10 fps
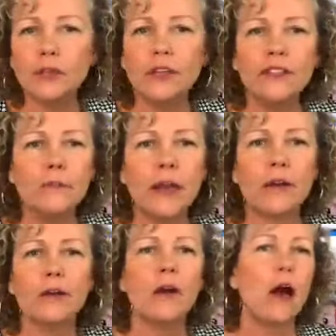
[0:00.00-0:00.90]
That was the only thing
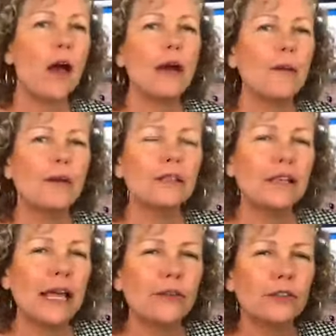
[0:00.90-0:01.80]
that mattered. I mean, I'm
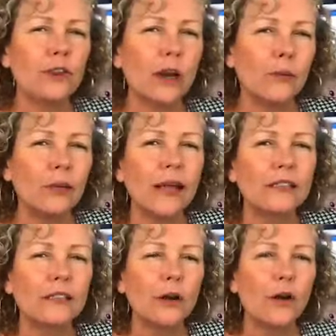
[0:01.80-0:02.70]
not saying there's not a
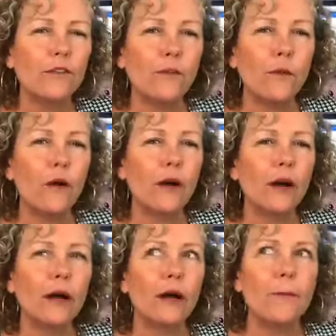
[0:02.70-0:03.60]
place
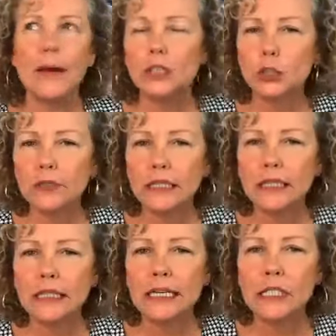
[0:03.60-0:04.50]
for
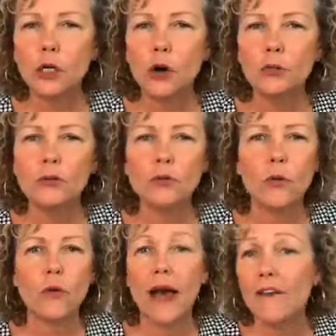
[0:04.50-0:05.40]
measuring ketones
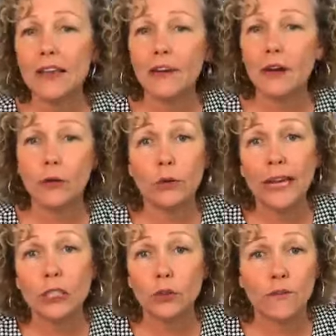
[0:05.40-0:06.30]
or having
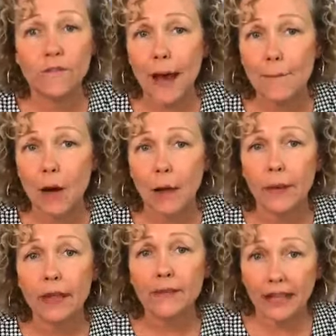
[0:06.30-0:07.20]
an occasional fat
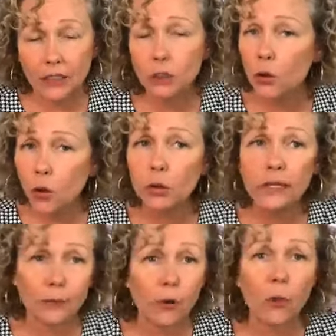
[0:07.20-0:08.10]
bomb. That's
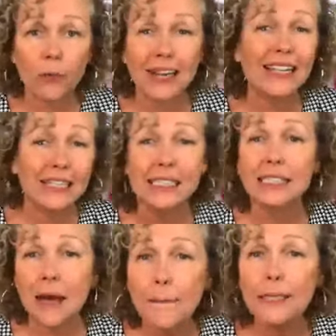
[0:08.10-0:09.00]
totally appropriate
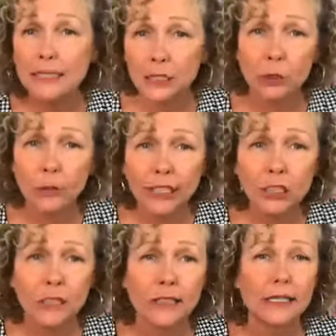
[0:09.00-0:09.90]
in some
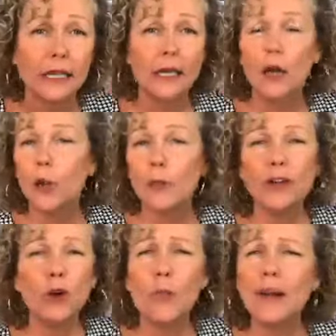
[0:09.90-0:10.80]
situations.
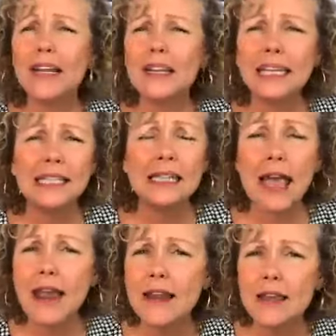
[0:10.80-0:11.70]
But nobody needs
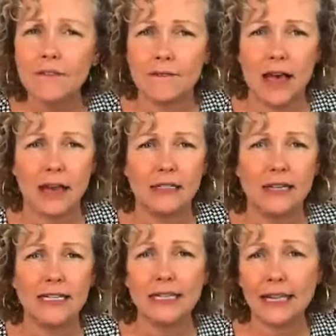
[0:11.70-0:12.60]
any of that
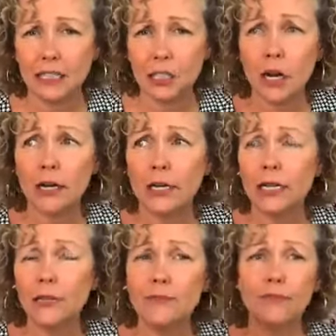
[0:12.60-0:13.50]
to get
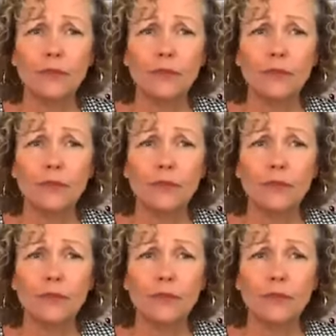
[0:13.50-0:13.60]
started